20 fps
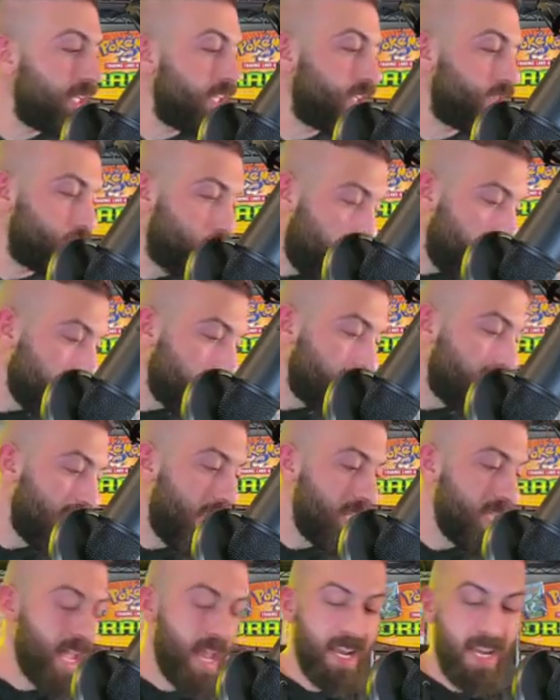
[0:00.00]

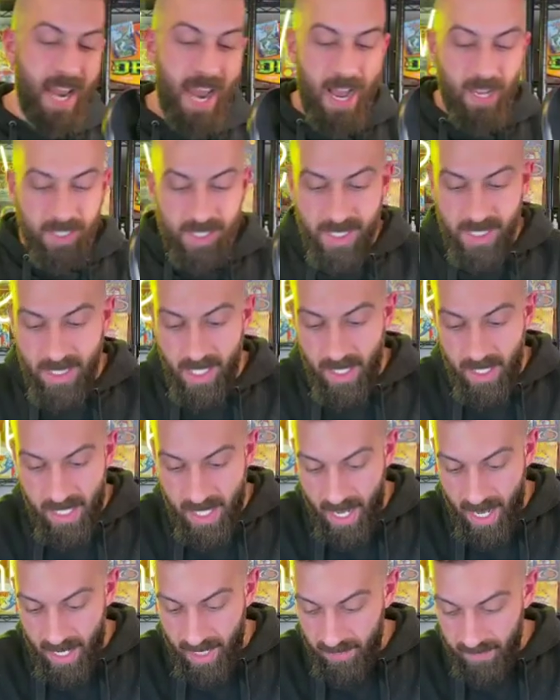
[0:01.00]
Thursday, and now
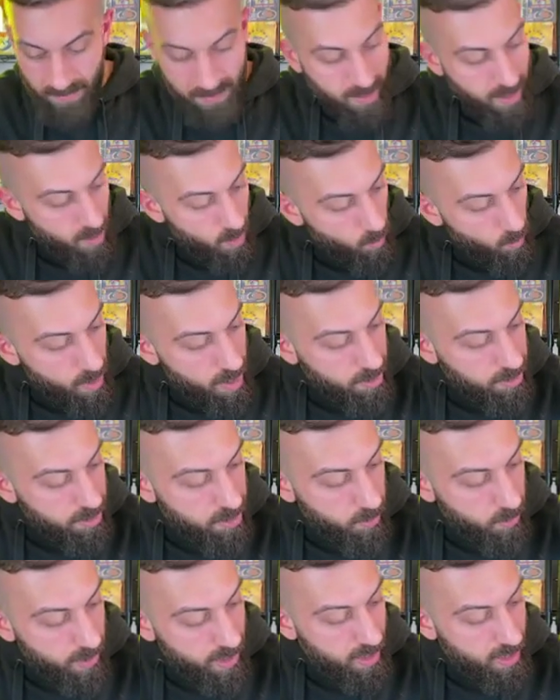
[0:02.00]
Sunday, we are
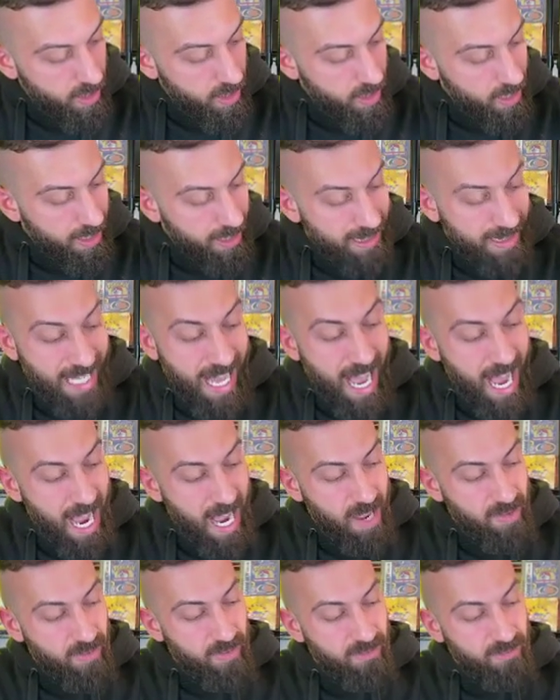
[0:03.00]
doing
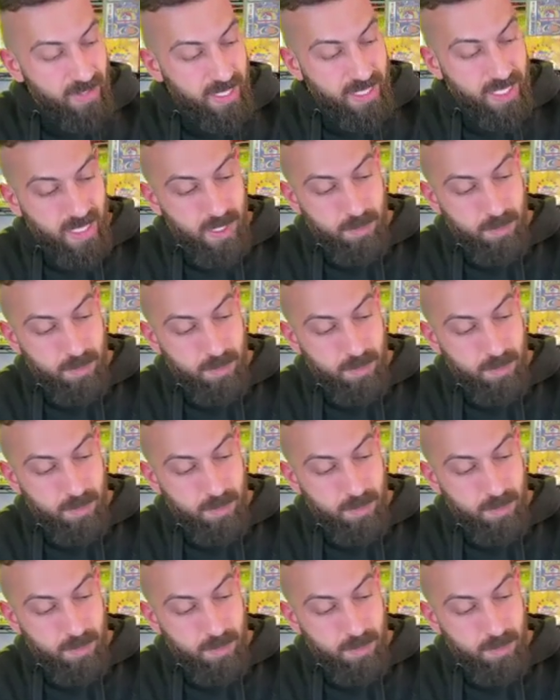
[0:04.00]
live vintage